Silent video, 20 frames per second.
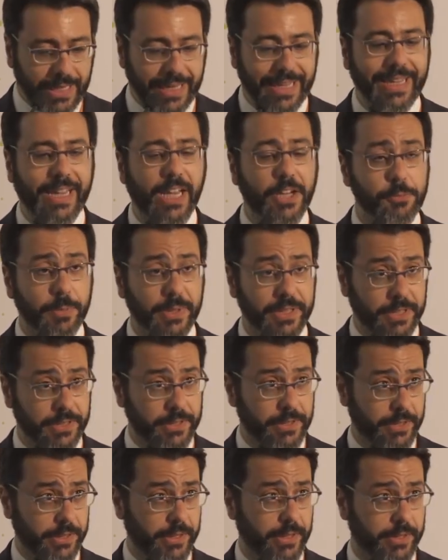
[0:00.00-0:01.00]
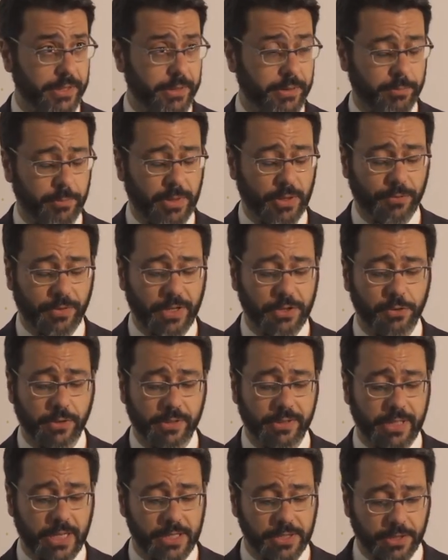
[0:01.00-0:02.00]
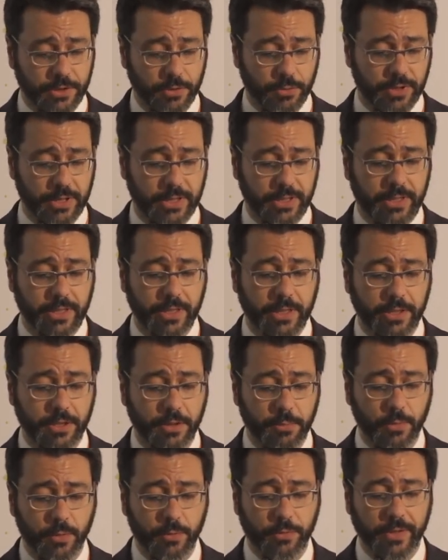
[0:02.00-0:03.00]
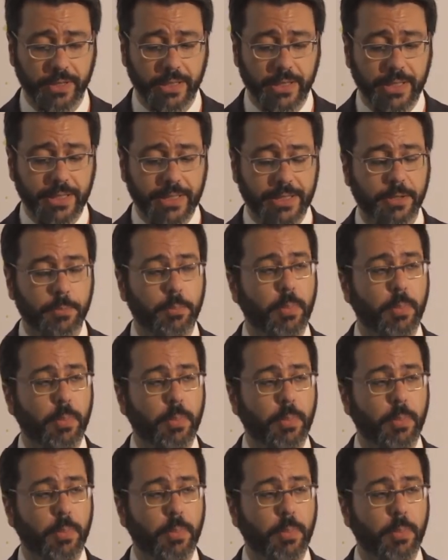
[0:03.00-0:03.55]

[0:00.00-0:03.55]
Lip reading: engagement in the manufacturing task. You see here in the movie the